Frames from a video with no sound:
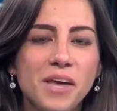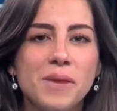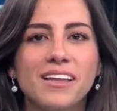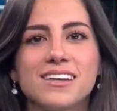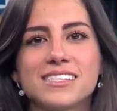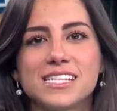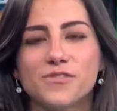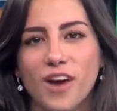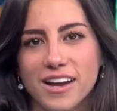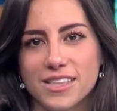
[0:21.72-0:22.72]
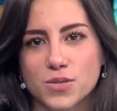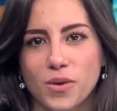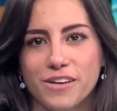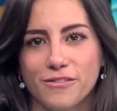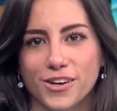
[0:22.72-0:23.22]
My last day is Friday the
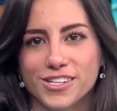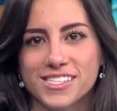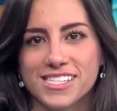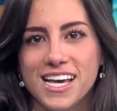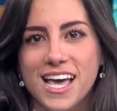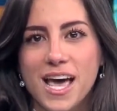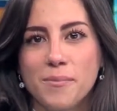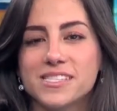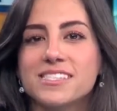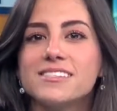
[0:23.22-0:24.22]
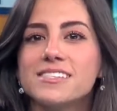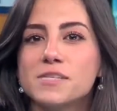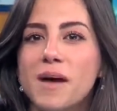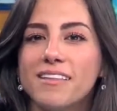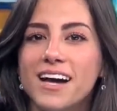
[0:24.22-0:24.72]
21st, but since this
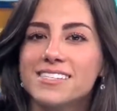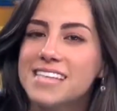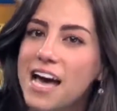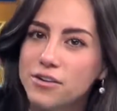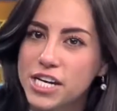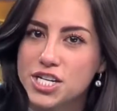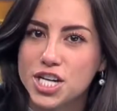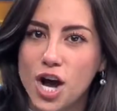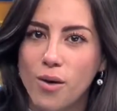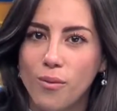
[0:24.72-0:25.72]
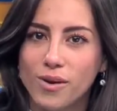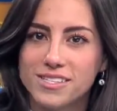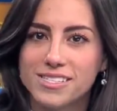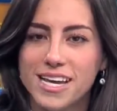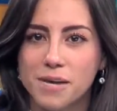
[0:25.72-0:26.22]
is my last Saturday show, I
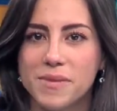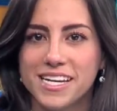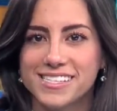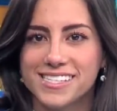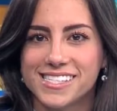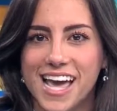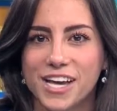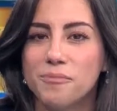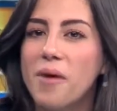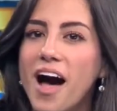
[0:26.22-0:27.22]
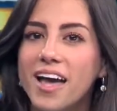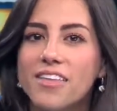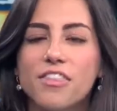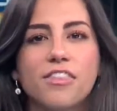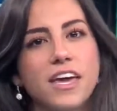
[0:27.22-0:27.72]
wanted to take a minute to say goodbye
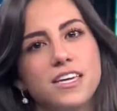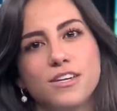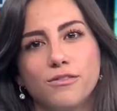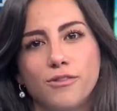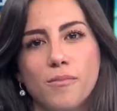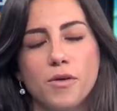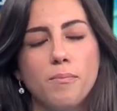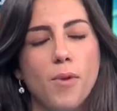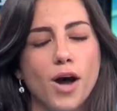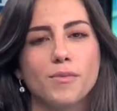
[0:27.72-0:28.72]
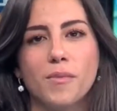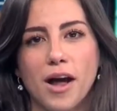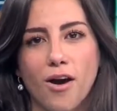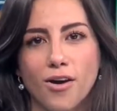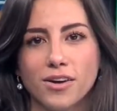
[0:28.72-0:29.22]
and thank you from the bottom of my
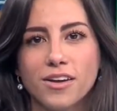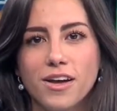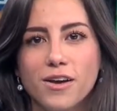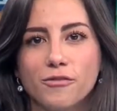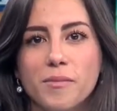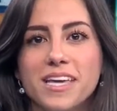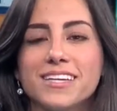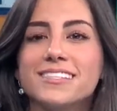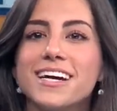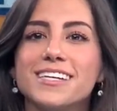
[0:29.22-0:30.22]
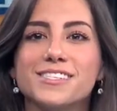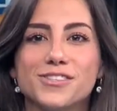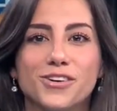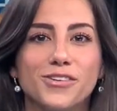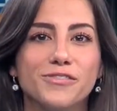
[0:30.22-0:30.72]
heart for making a Texas
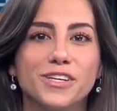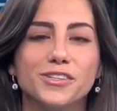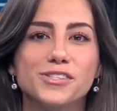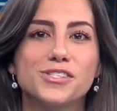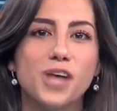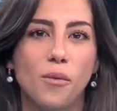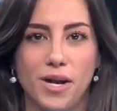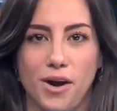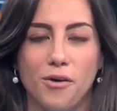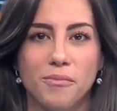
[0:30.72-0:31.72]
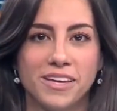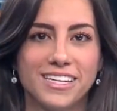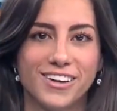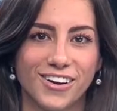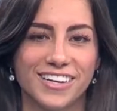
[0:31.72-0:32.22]
girl feel so at home
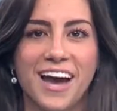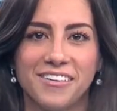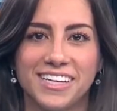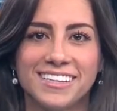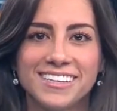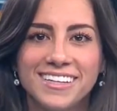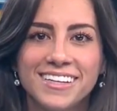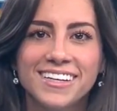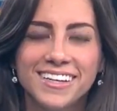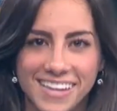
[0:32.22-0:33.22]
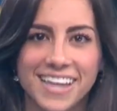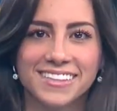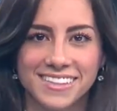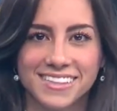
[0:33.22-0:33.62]
in Kern County. Good night.